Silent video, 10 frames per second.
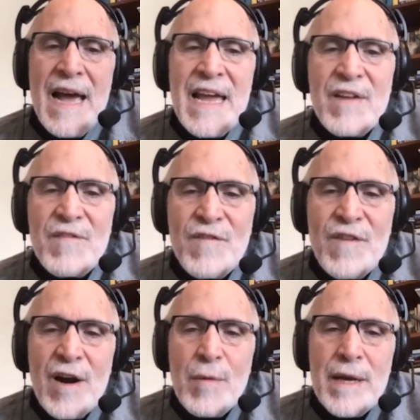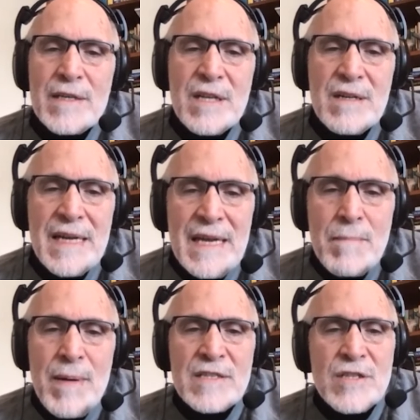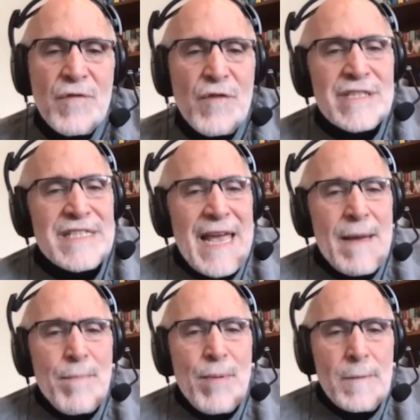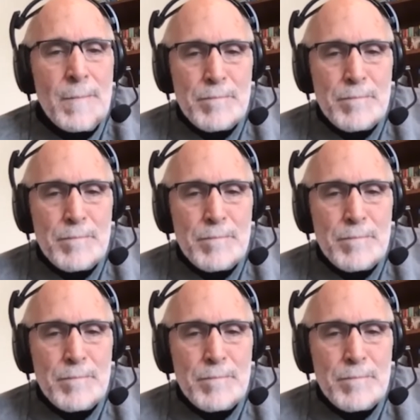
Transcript: environmental impact. So for example,